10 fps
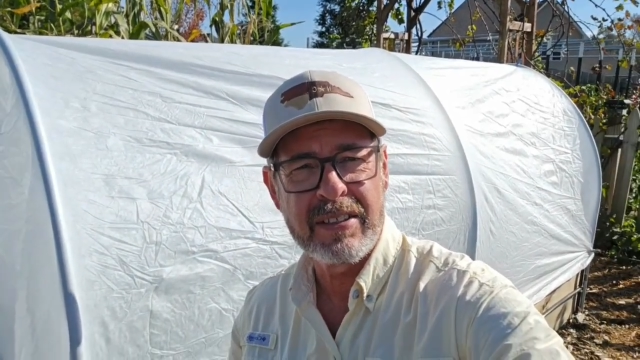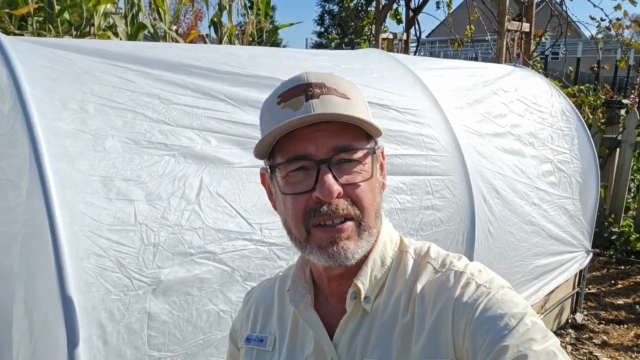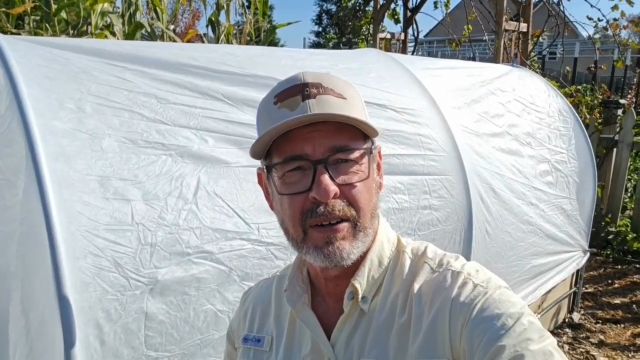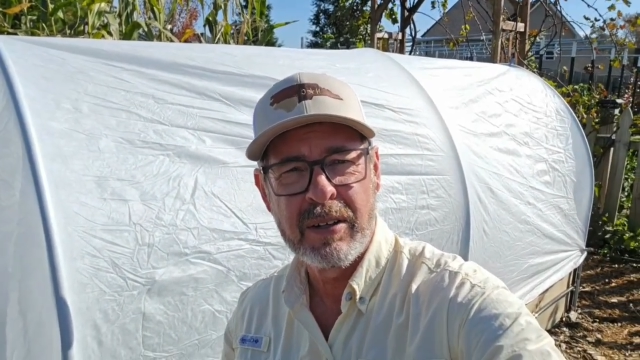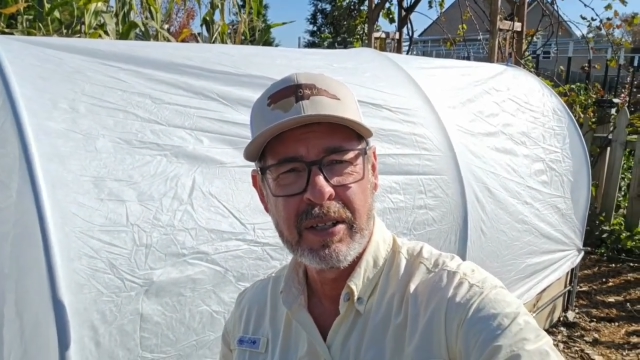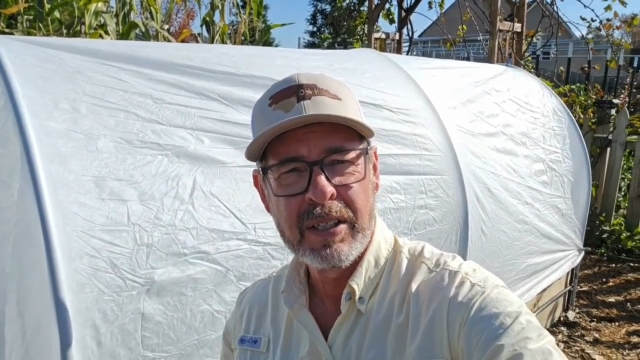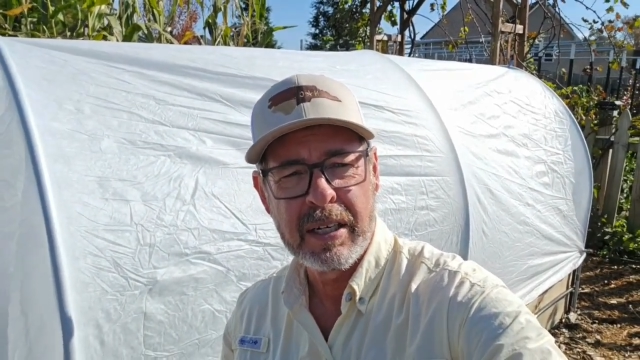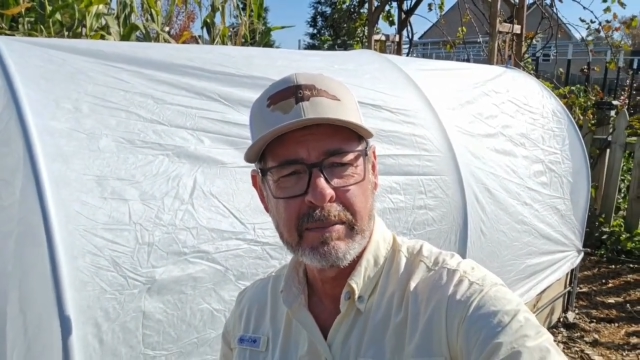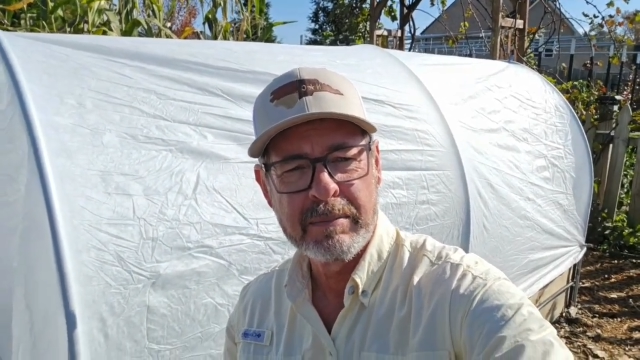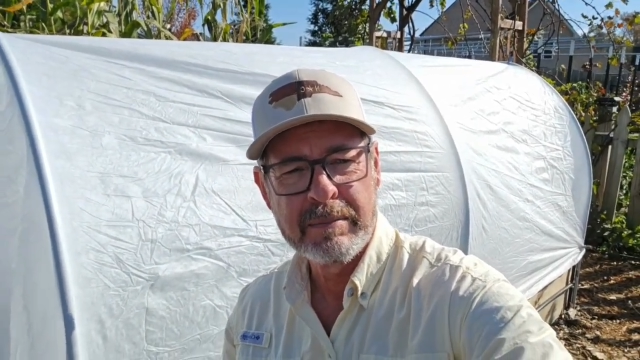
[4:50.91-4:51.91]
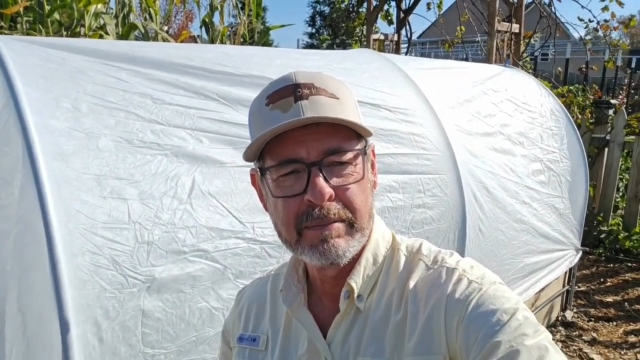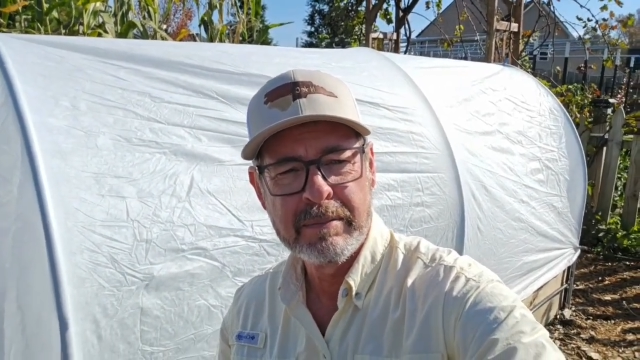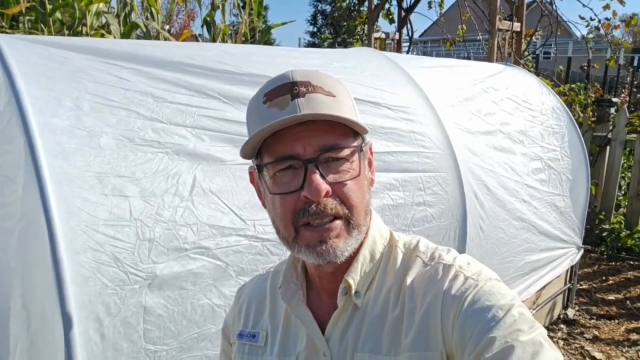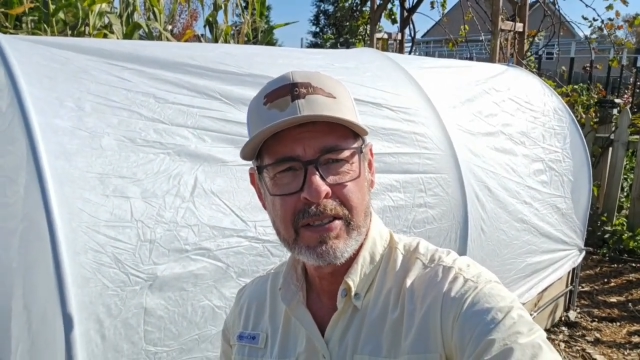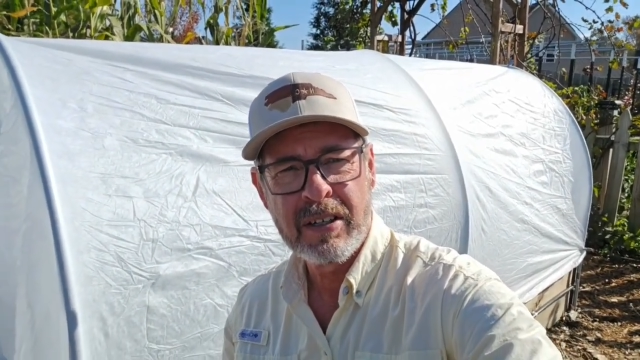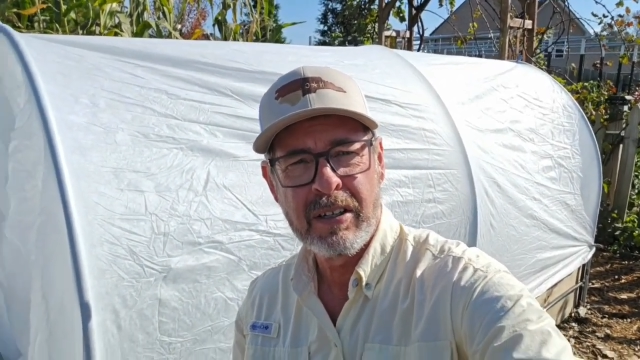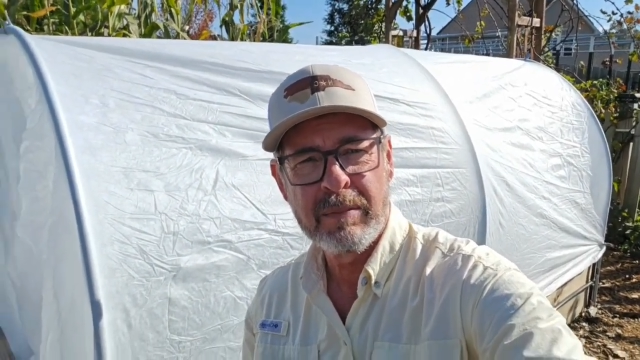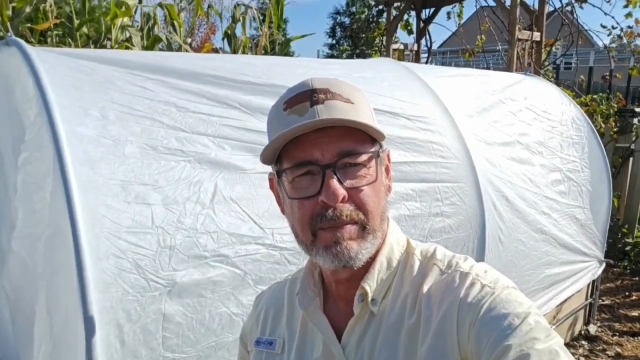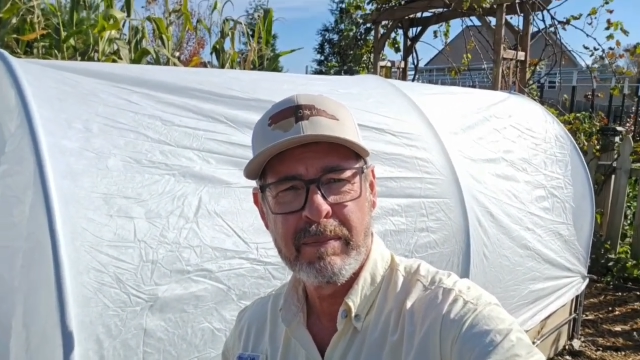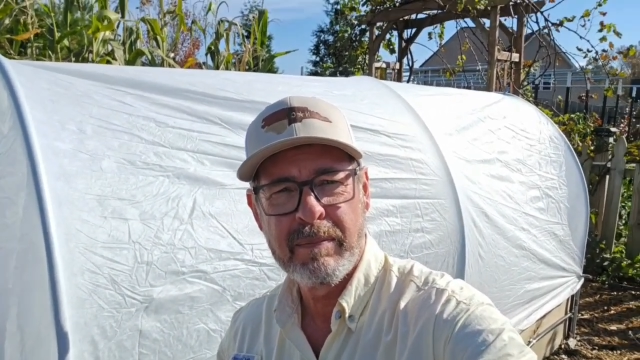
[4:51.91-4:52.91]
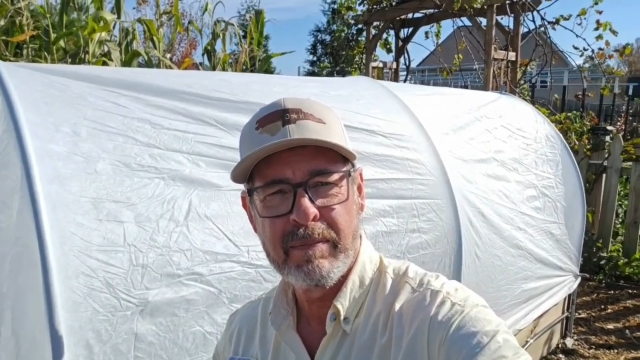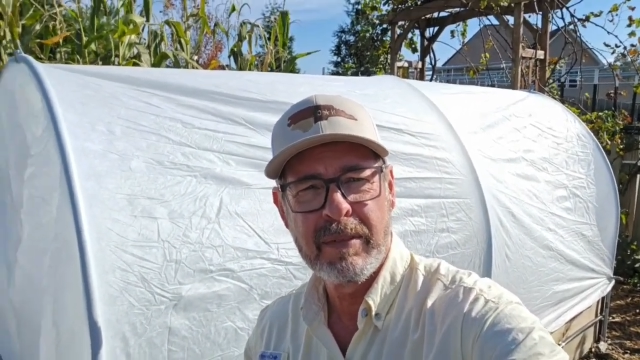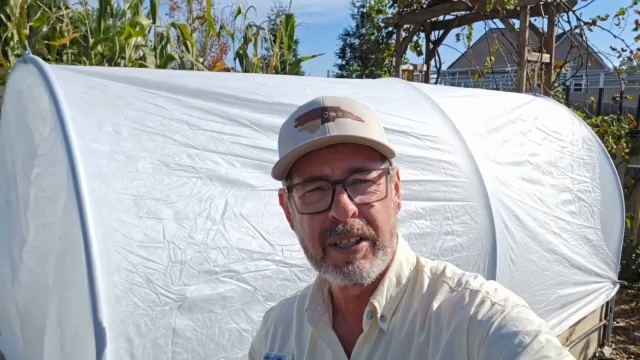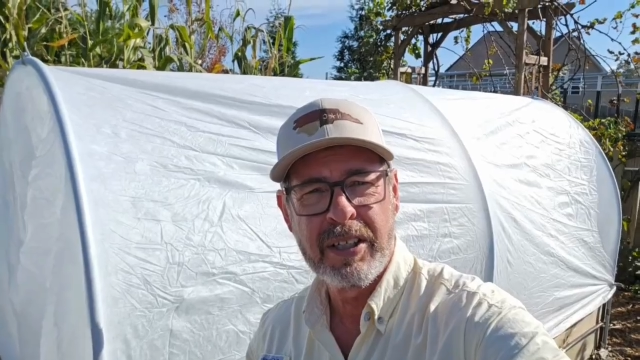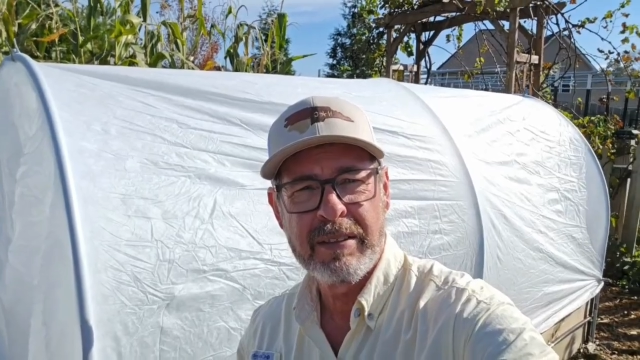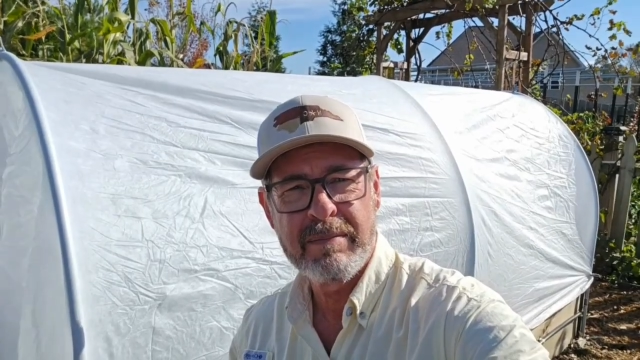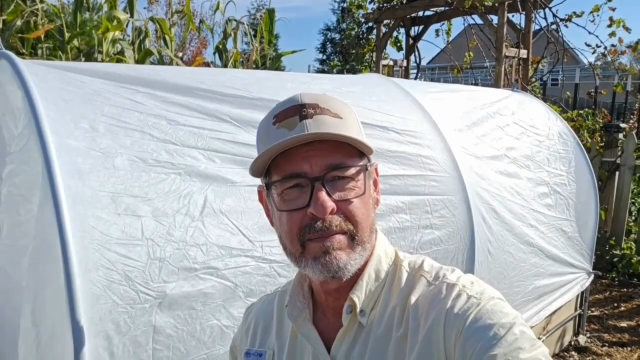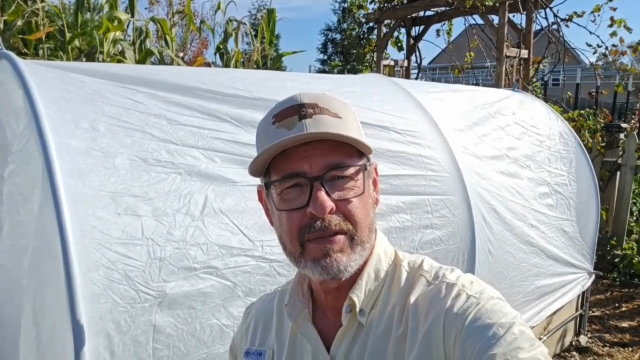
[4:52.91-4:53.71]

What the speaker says: So it's all good.